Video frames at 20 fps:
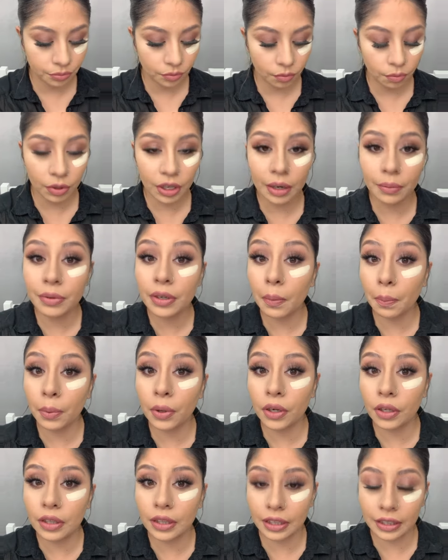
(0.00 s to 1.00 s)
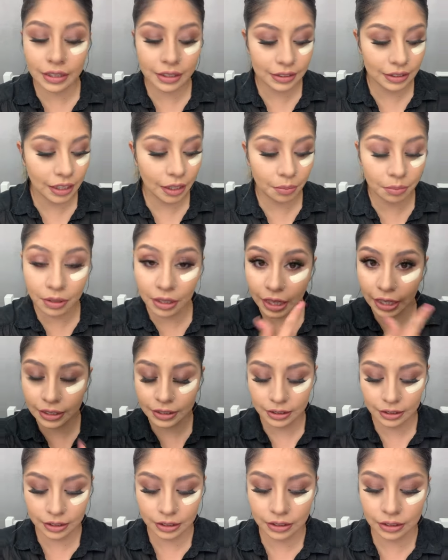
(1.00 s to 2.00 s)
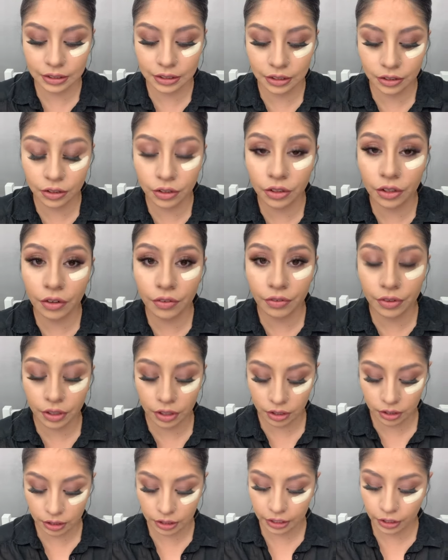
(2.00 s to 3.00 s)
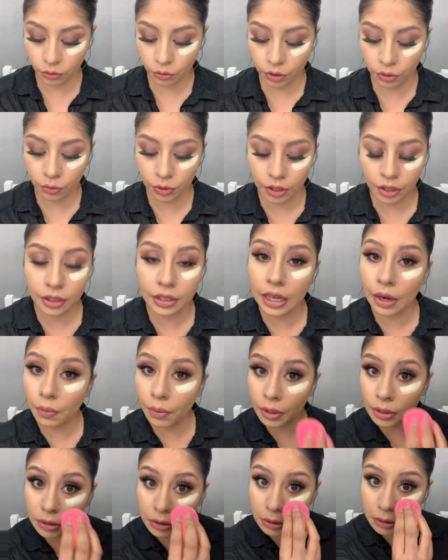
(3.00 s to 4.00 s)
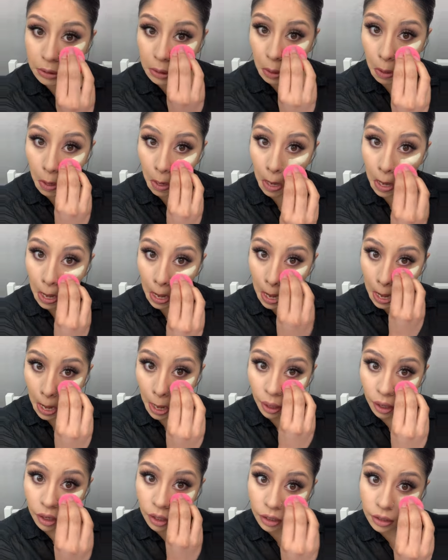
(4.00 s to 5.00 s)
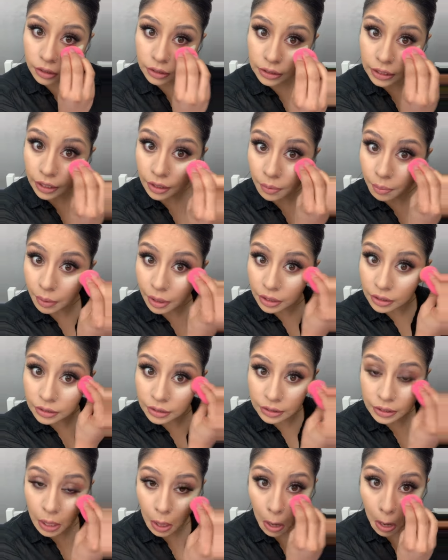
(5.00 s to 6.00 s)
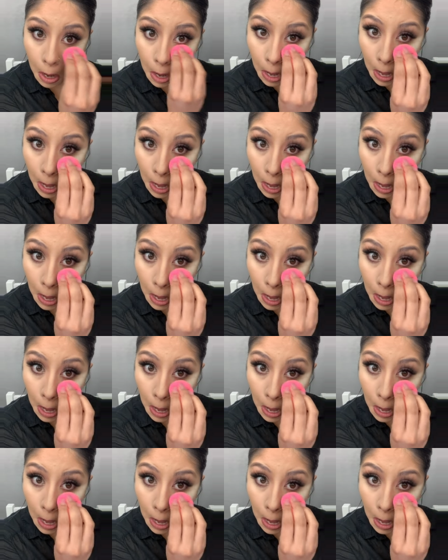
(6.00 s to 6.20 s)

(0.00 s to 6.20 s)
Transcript: but I'm gonna put this time less concealer of the liquid one on that one, just so it just kind of balances out.